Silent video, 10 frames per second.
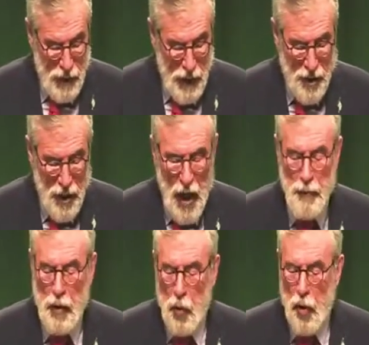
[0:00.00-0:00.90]
A
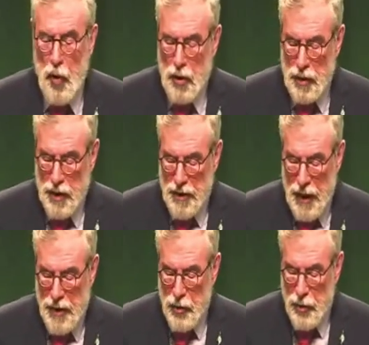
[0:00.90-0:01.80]
terrible war
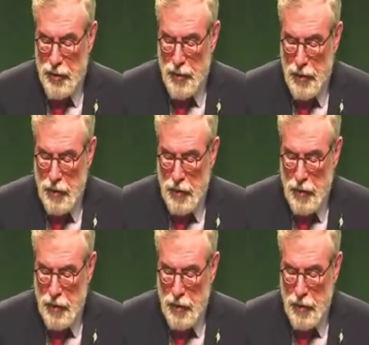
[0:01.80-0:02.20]
continued